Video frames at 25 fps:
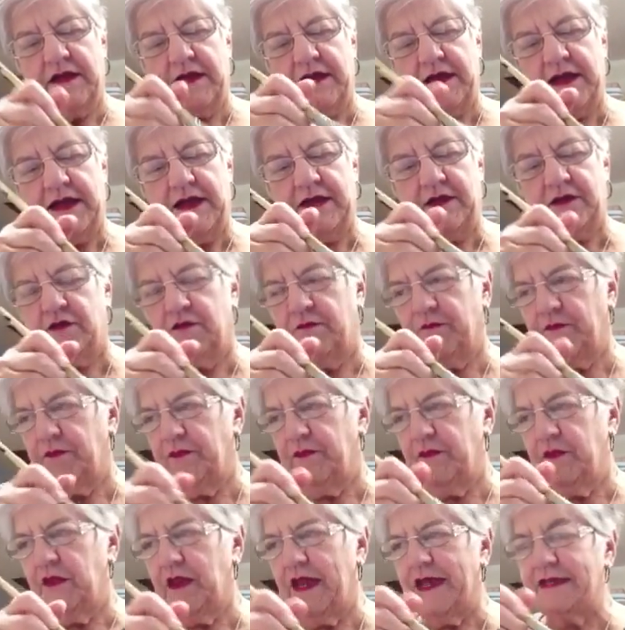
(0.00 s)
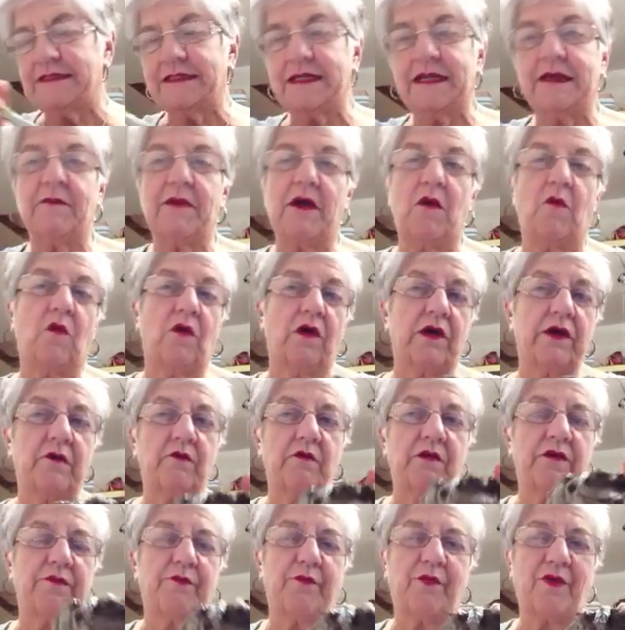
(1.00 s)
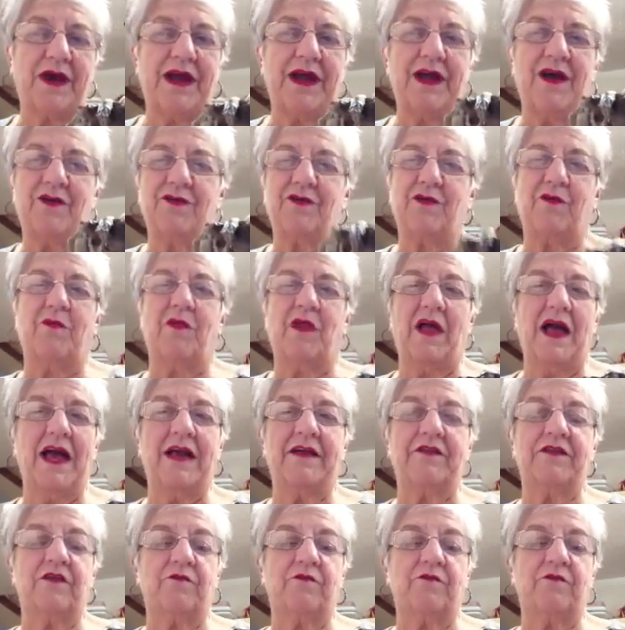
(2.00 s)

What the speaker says: And the nice thing about working with brown or black,